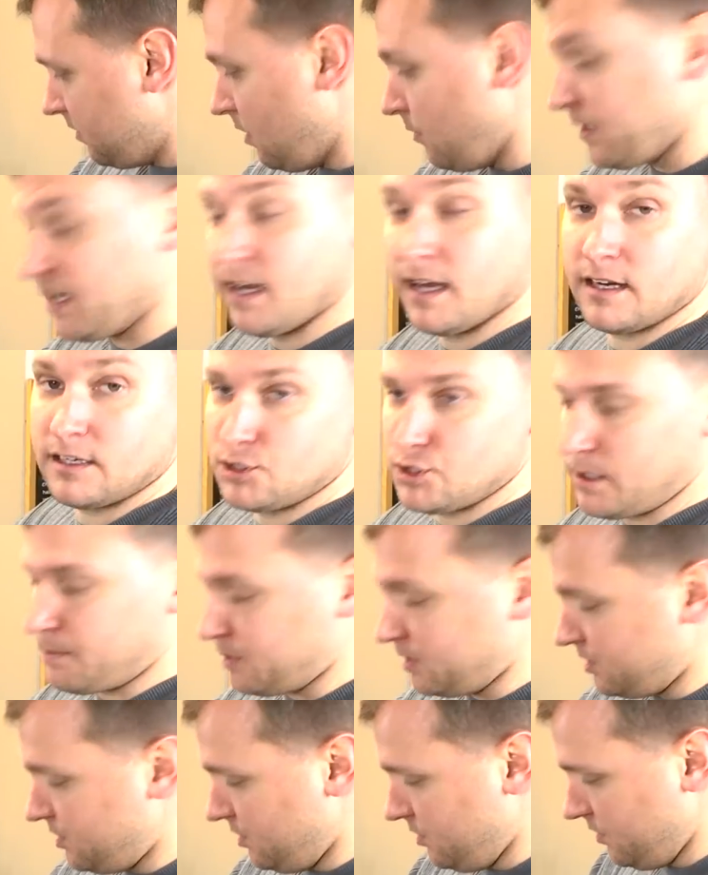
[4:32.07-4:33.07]
Now we got a
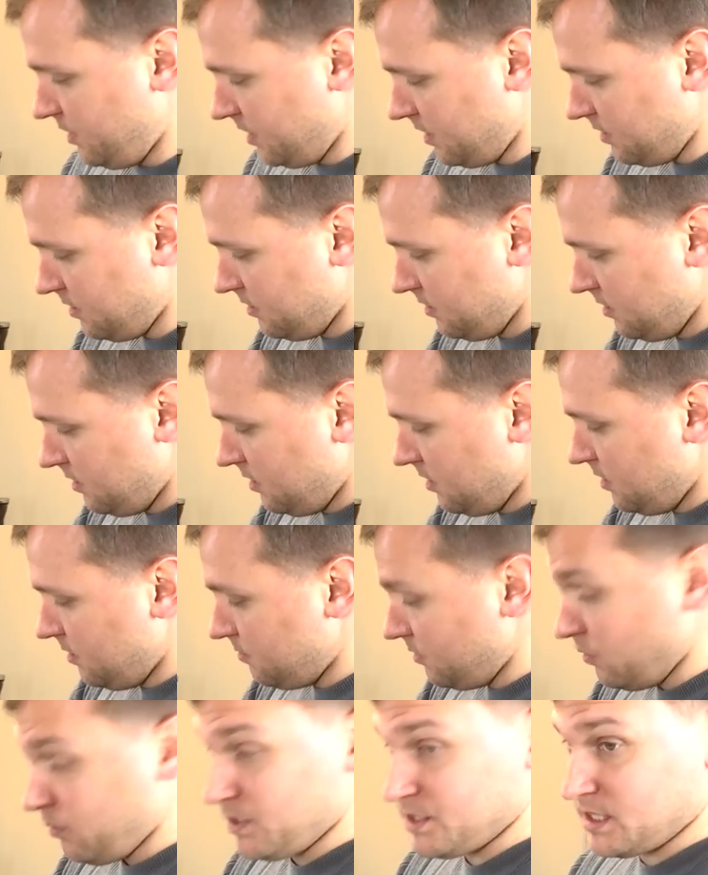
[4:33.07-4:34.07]
drip or two here.
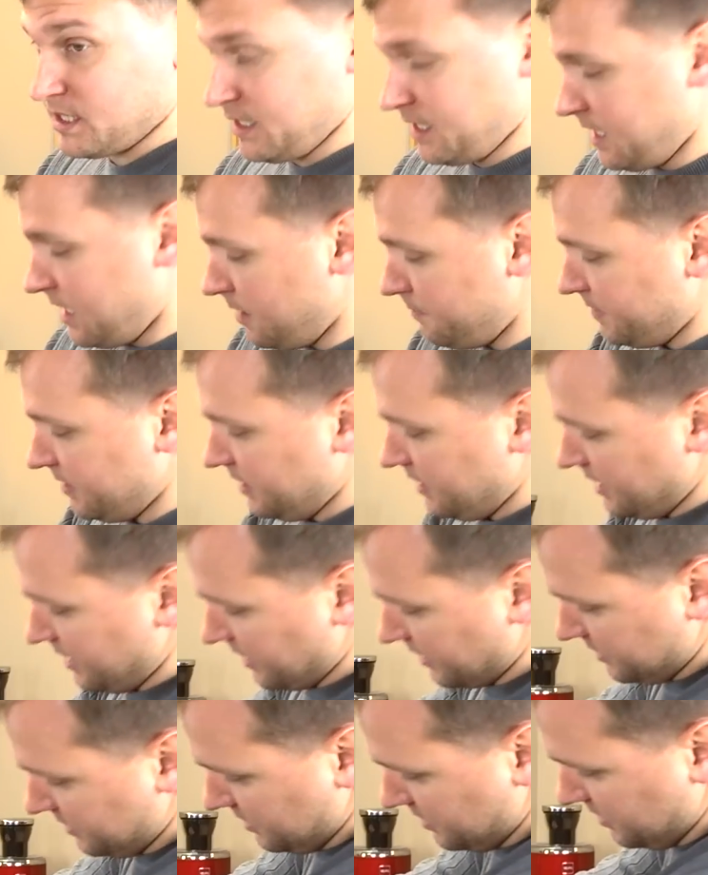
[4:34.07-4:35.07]
But what's going to happen
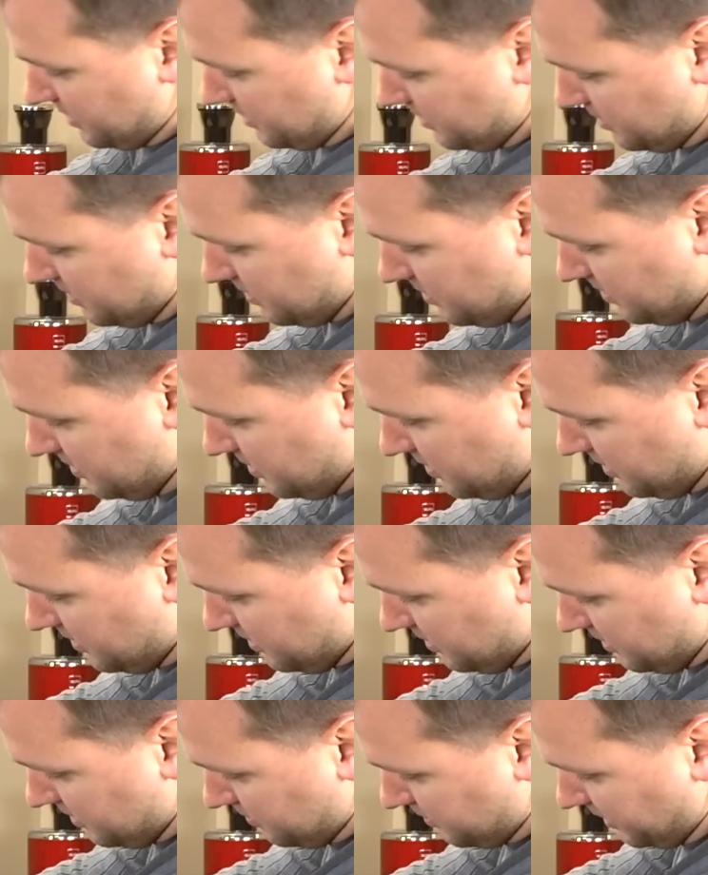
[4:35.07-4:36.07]
next, I'm
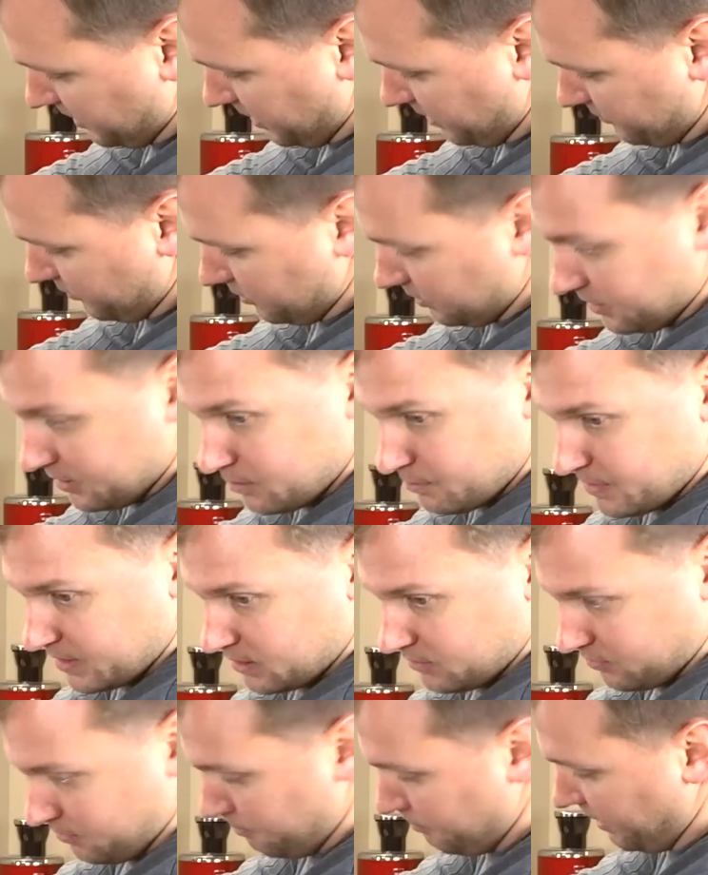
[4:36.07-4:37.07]
going to have a little
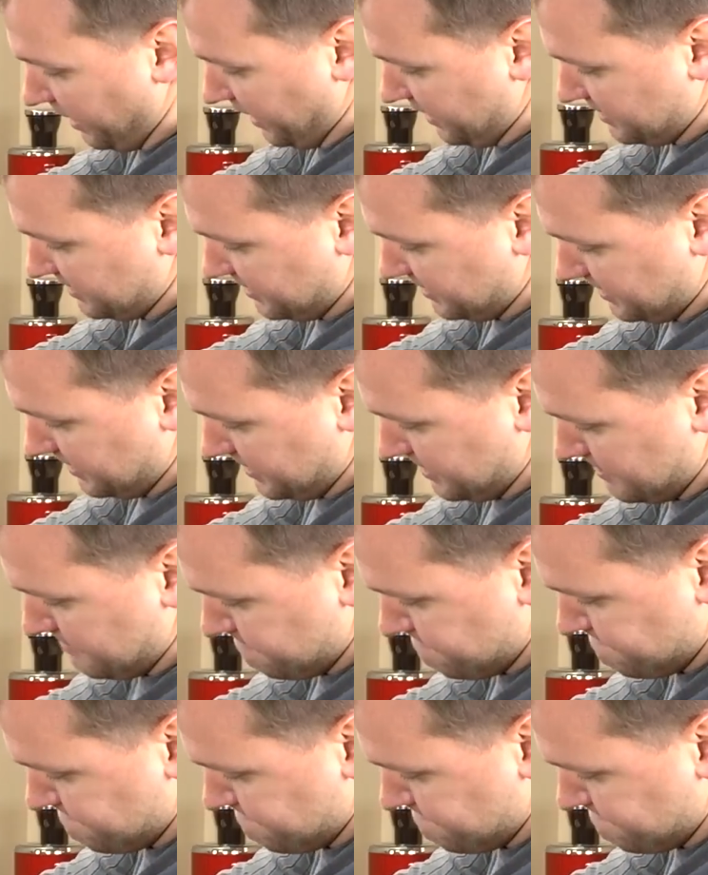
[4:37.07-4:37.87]
bit of a mess.